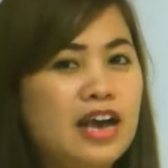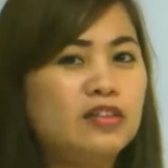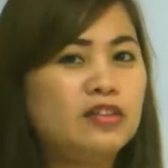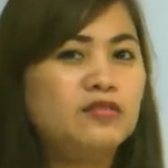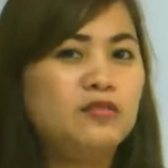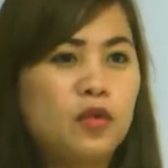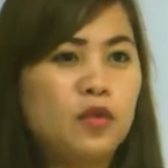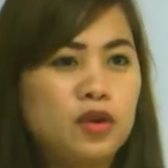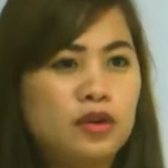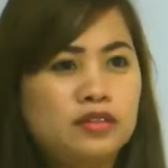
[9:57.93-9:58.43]
in a
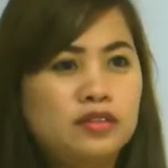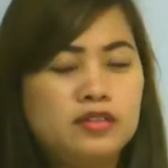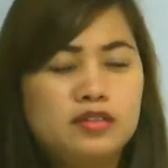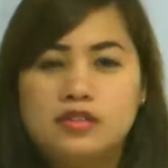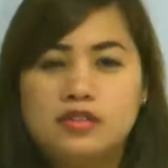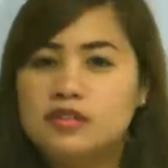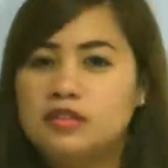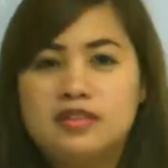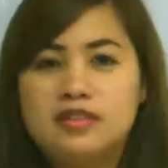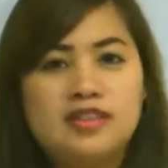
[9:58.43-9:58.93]
loud
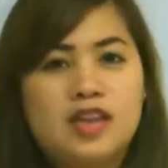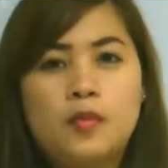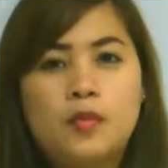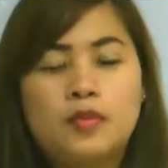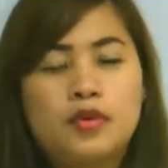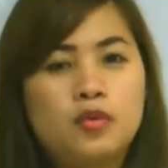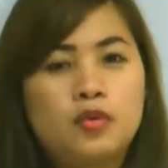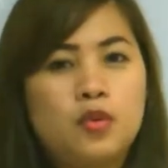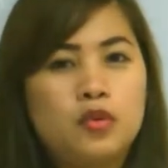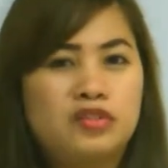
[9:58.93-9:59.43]
voice, the
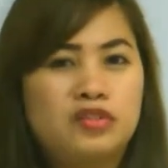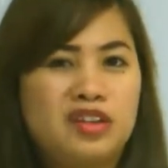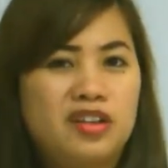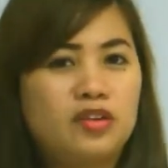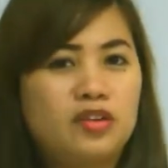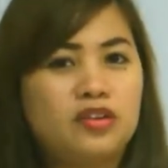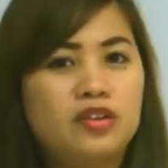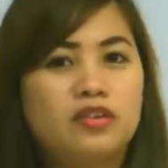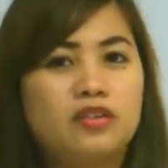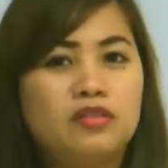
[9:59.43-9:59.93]
examiner won't
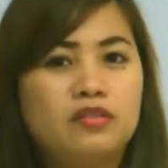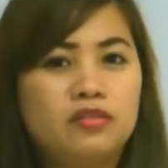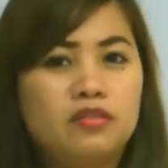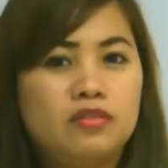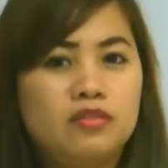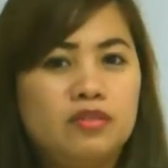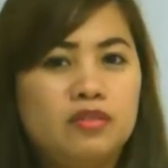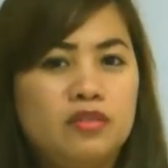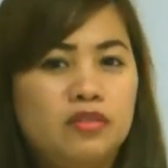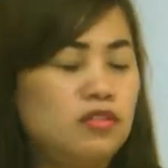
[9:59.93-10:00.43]
hear you.
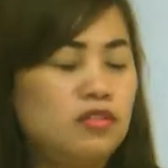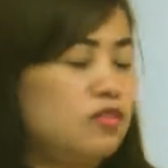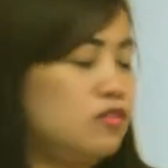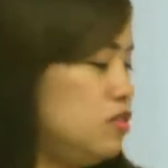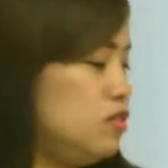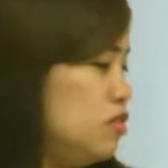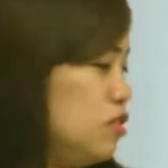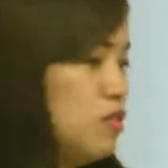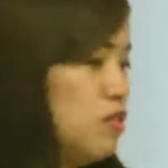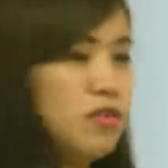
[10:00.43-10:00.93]

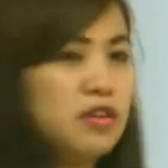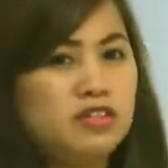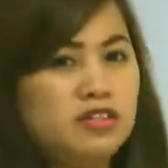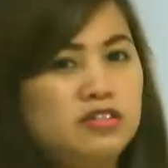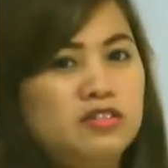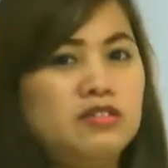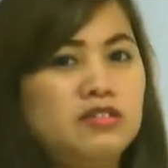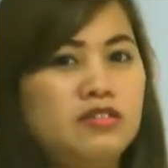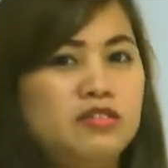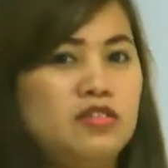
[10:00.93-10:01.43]
You don't
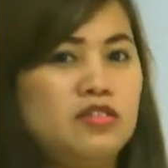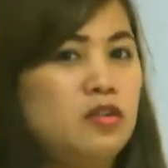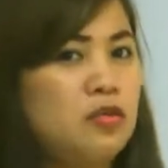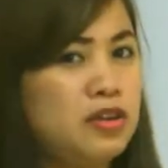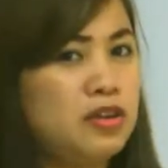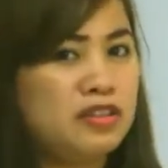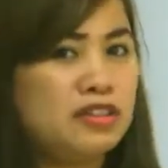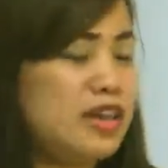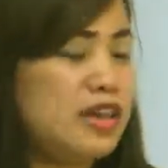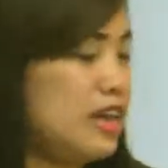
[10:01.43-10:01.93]

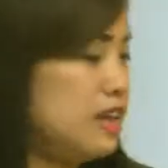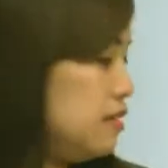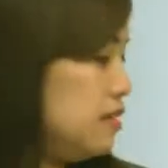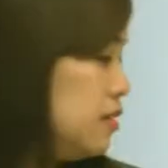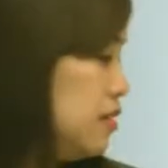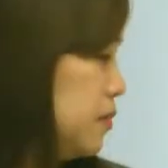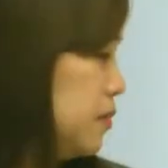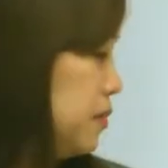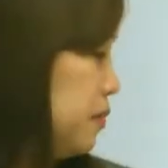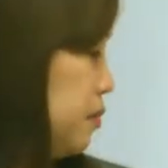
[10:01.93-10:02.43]
want
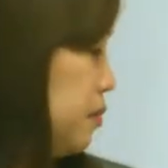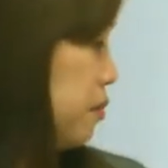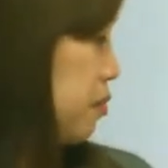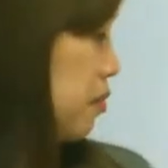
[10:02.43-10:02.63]
that.